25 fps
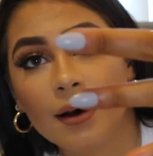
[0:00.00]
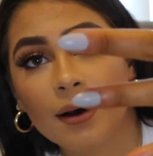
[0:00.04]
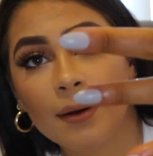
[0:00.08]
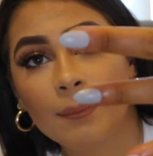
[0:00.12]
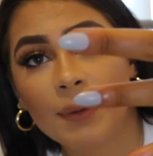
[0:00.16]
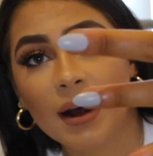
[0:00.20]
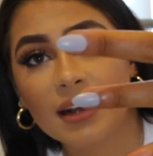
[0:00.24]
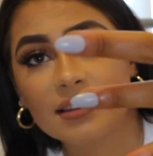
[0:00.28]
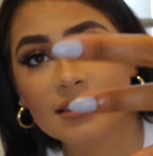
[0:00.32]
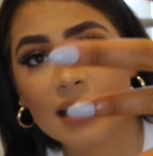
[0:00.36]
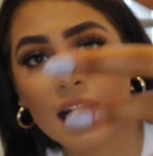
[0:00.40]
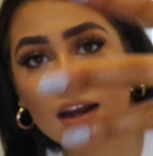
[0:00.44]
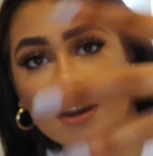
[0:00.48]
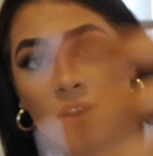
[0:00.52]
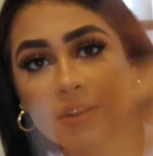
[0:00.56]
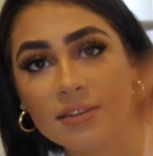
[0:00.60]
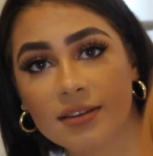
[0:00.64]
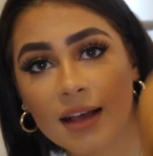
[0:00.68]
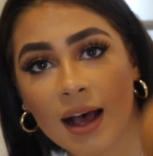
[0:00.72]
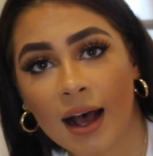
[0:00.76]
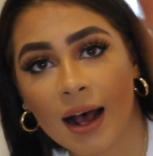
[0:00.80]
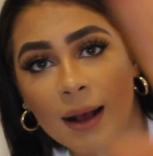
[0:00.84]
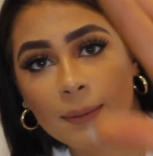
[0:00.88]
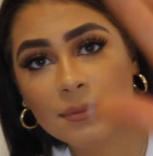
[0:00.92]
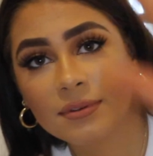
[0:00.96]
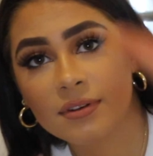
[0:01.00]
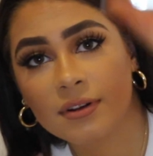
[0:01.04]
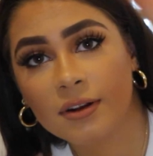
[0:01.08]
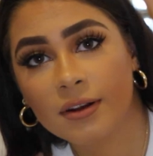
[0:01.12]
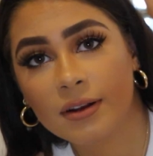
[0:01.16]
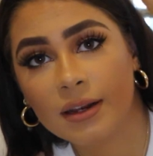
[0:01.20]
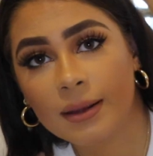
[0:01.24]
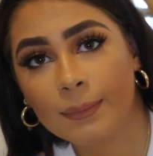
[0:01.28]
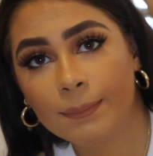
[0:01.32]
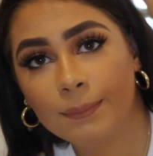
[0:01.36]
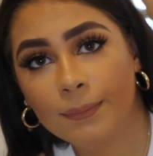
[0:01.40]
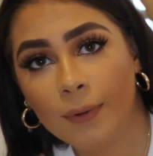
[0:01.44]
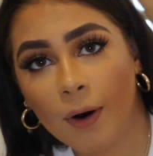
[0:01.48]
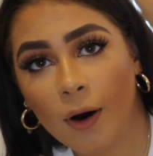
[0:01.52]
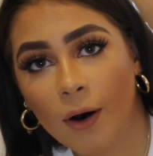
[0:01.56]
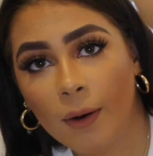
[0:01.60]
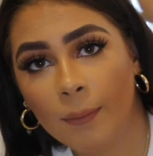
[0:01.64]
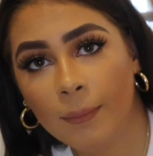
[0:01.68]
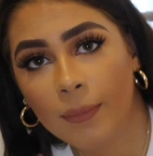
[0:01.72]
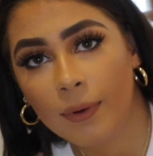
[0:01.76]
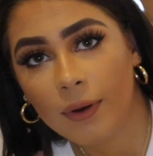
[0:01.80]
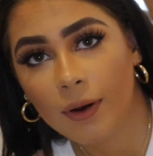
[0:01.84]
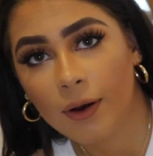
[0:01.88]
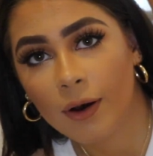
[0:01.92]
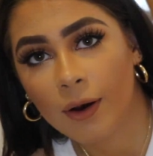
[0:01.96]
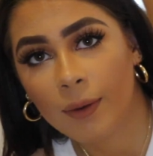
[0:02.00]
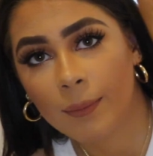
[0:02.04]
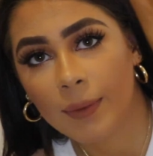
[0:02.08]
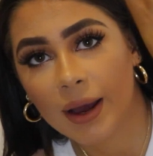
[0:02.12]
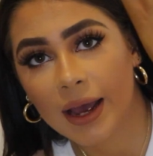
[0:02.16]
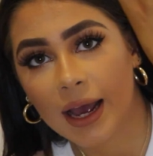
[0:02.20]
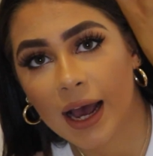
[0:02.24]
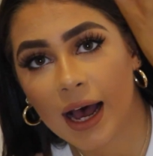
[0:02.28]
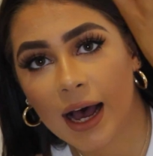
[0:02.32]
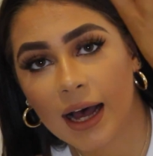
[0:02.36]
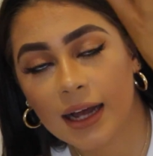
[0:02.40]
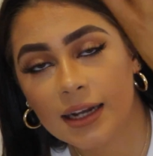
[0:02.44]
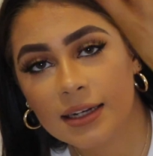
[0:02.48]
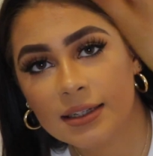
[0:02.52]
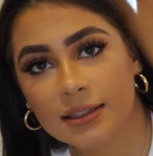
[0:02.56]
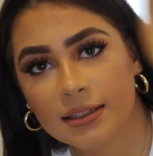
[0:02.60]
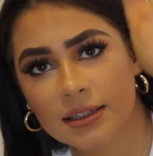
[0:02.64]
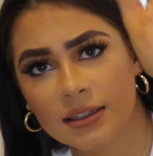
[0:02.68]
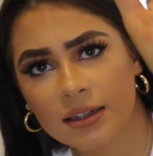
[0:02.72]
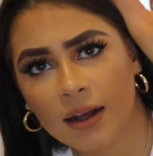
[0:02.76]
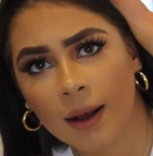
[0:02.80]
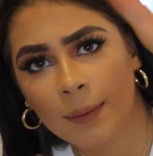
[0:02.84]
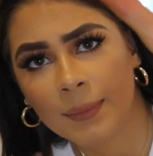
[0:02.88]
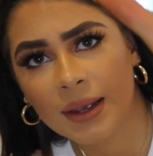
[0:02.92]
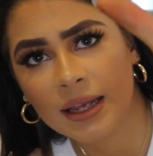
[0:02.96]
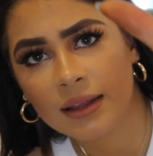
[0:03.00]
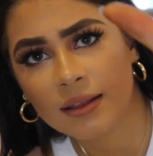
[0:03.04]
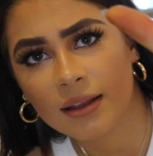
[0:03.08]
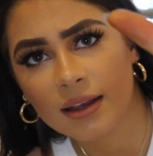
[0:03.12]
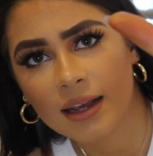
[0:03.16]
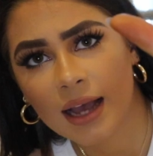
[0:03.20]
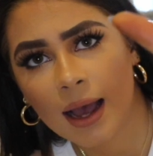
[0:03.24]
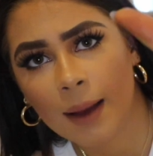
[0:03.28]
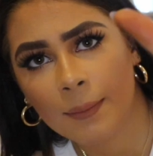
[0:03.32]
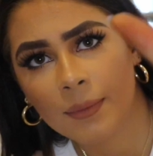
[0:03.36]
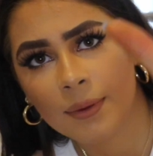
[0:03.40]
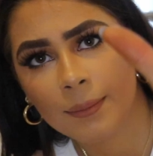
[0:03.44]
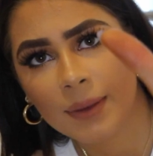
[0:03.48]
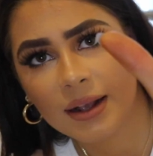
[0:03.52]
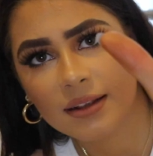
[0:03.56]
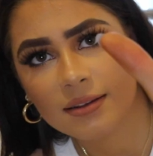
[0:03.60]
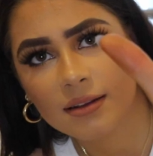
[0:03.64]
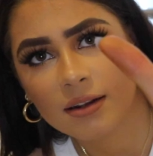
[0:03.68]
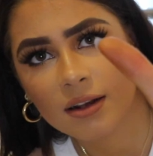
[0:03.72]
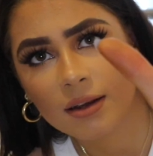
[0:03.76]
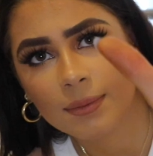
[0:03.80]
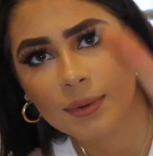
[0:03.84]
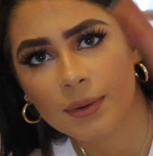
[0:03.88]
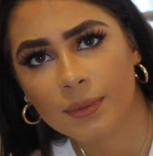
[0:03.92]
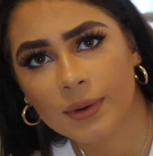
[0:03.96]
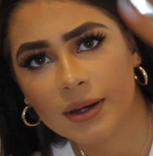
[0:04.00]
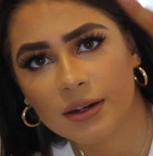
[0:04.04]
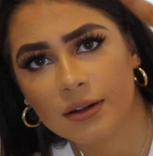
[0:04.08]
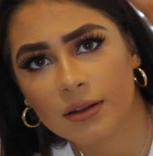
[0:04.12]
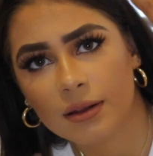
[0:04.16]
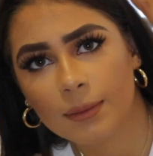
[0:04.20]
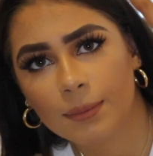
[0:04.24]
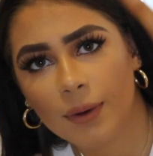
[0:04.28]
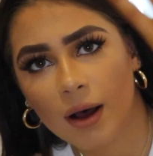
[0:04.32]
my tan looks absolutely bomb on my hand. I mean, the camera makes it look a bit weird on the